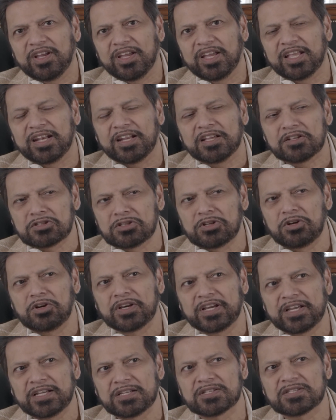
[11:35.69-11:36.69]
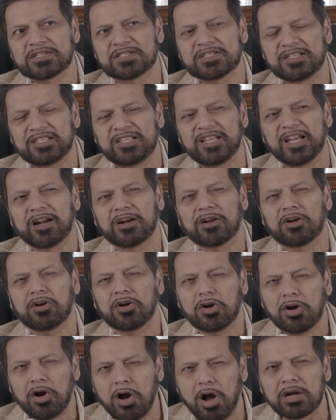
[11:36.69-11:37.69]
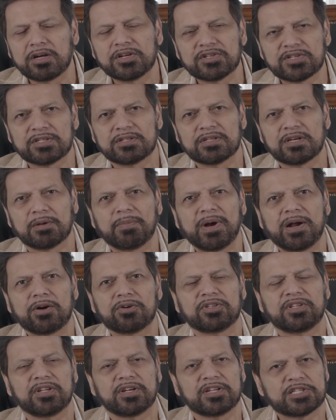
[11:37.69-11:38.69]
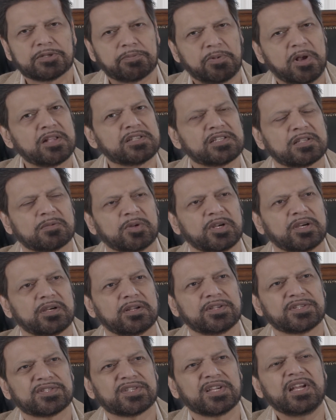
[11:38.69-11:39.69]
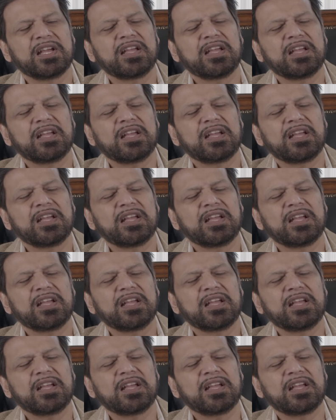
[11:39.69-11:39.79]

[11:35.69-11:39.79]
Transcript: And as long as they are cognizant about the responsibilities,